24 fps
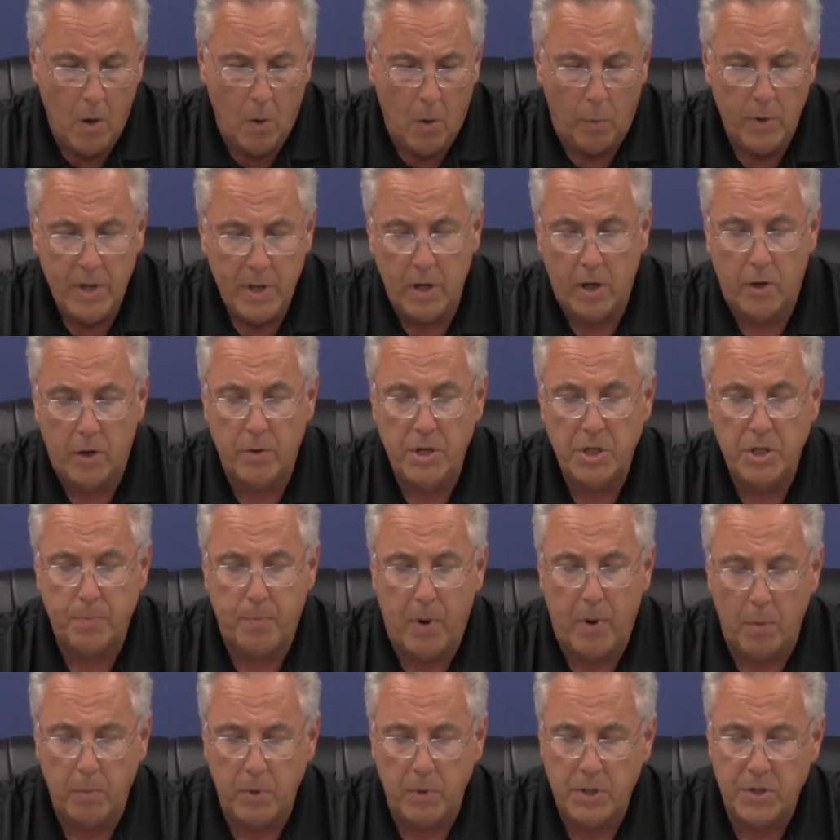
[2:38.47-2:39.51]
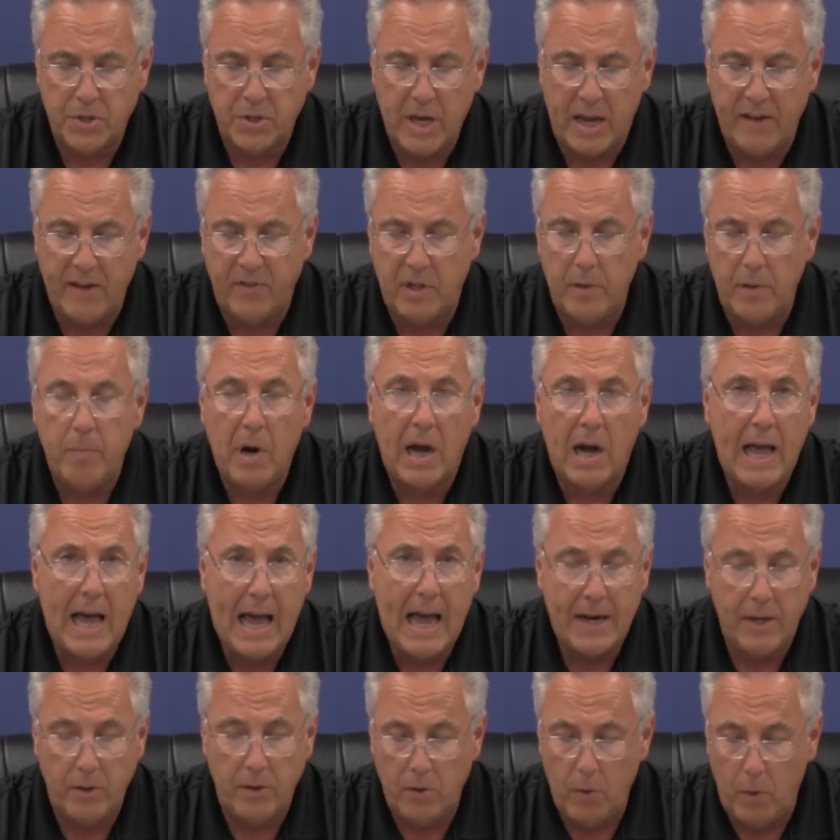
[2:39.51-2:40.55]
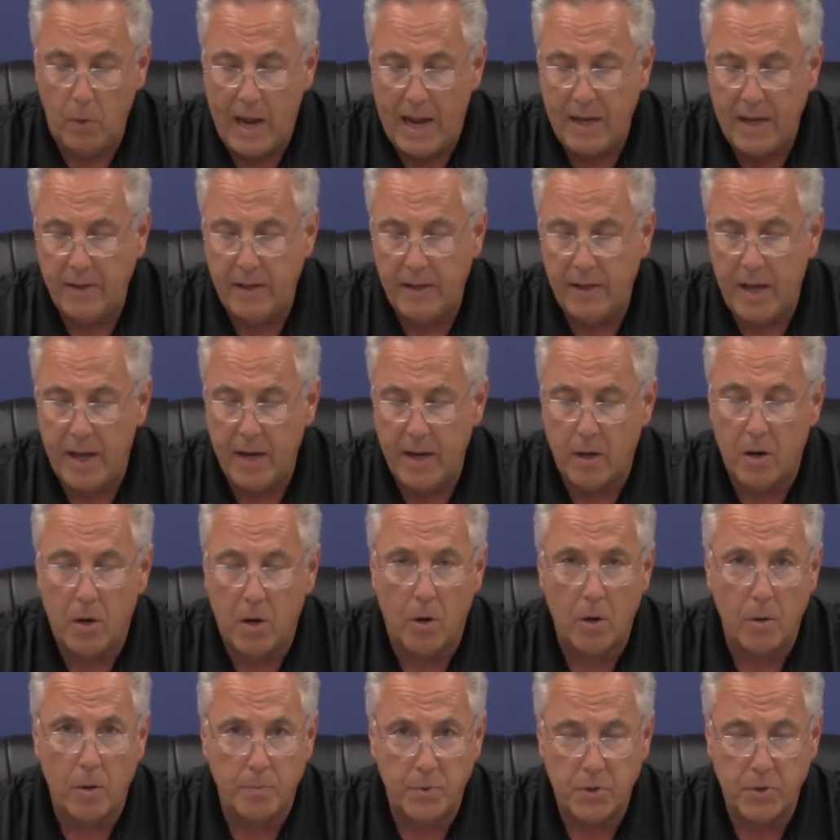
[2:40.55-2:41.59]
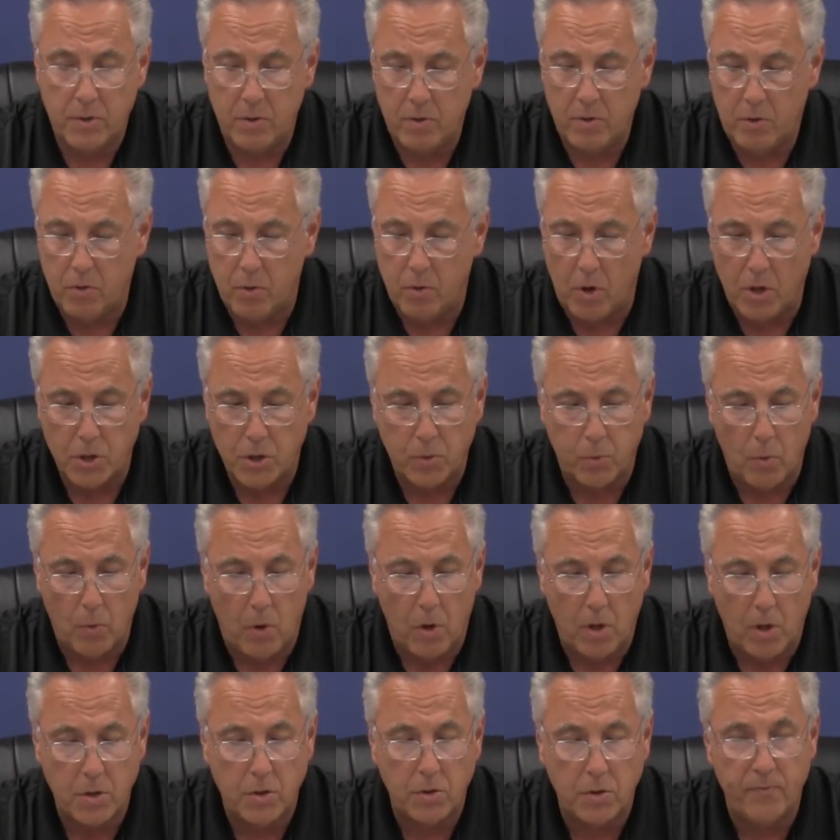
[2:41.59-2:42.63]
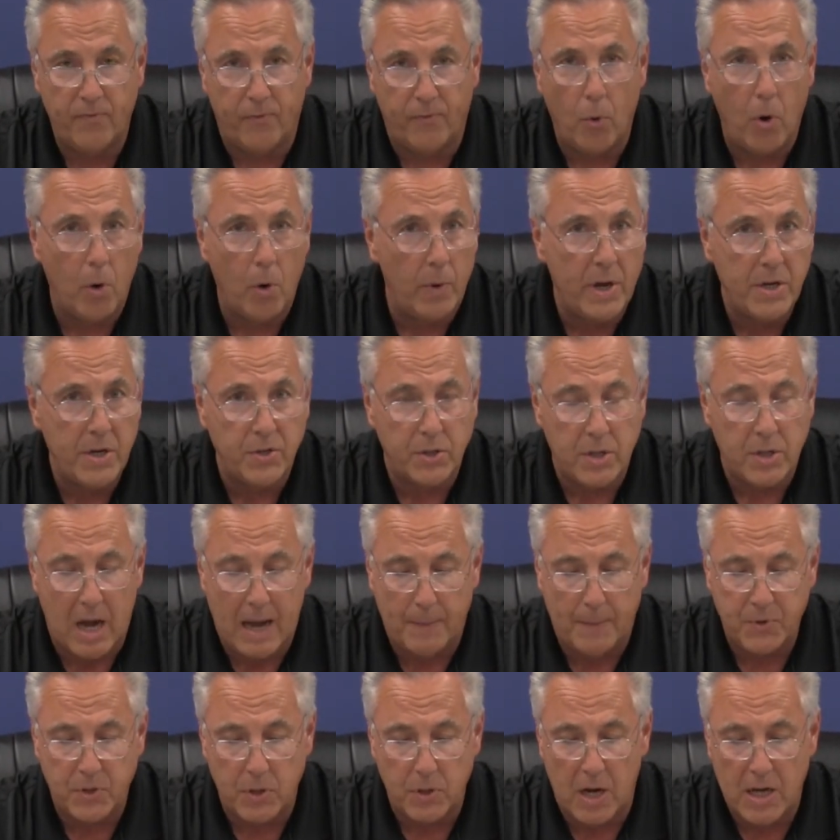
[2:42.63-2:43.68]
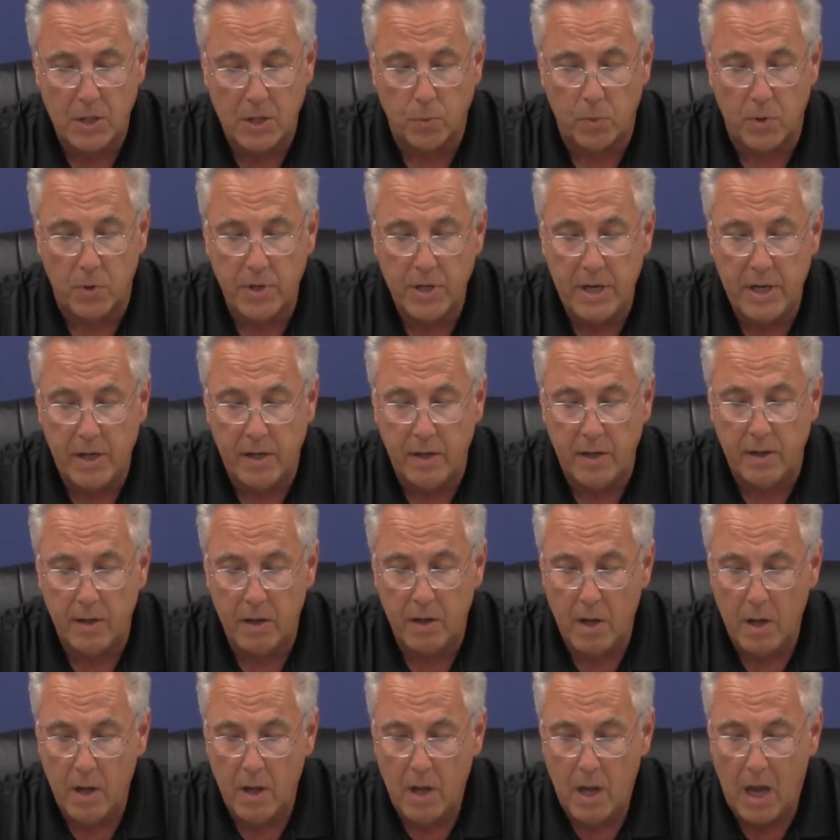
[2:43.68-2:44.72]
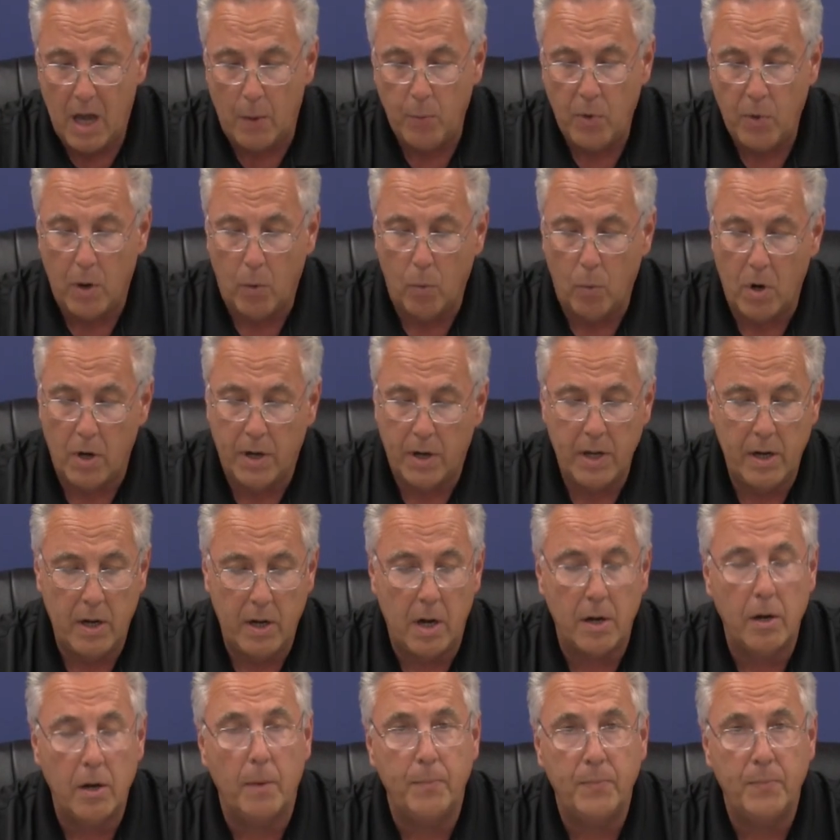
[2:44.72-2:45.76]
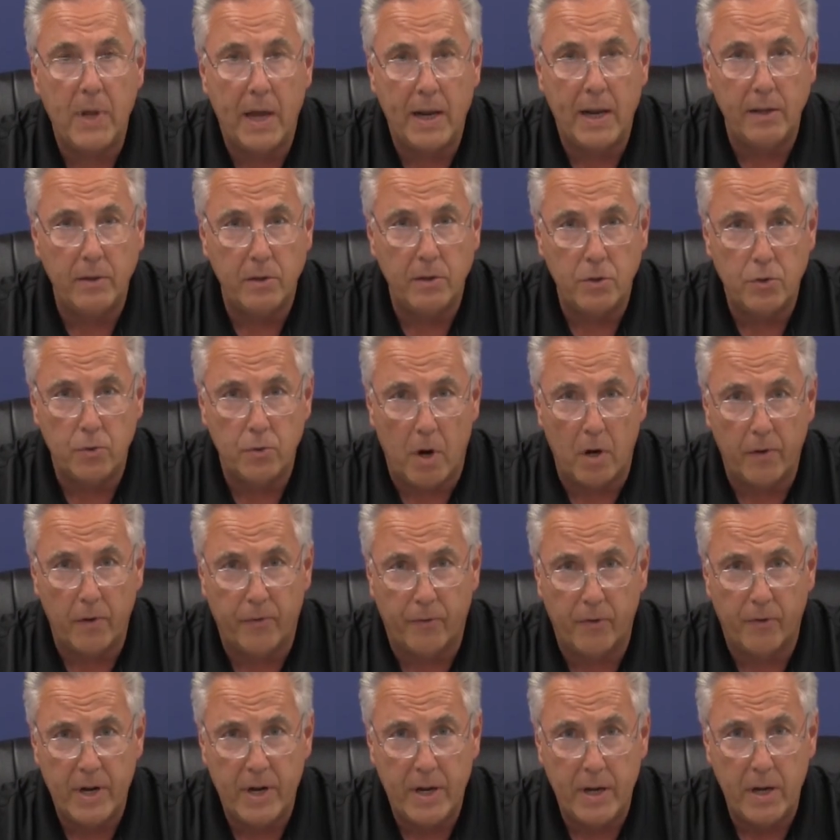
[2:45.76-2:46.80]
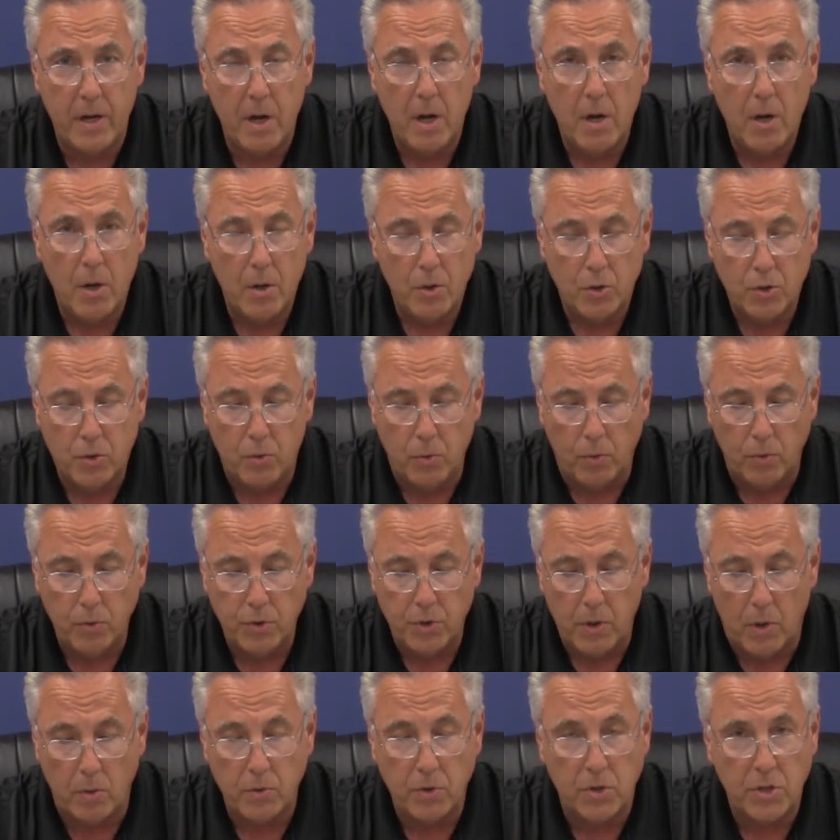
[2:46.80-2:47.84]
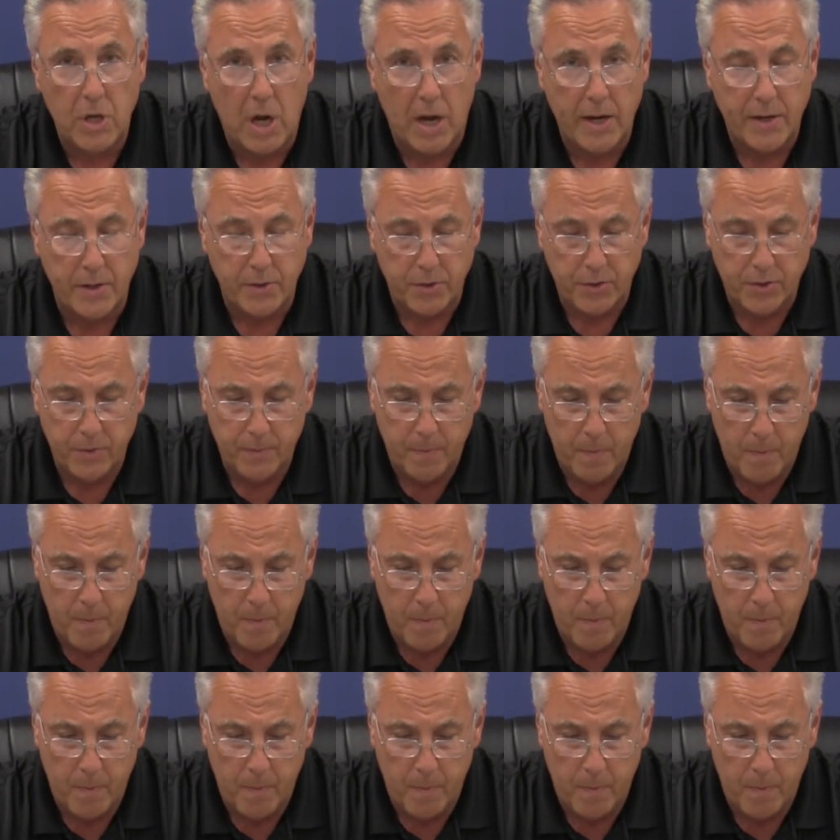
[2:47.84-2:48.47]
We increased public safety by adding new ADA curbs, crosswalks, four-way stop signs where needed, and we are working on updating the drug-free school zone signage.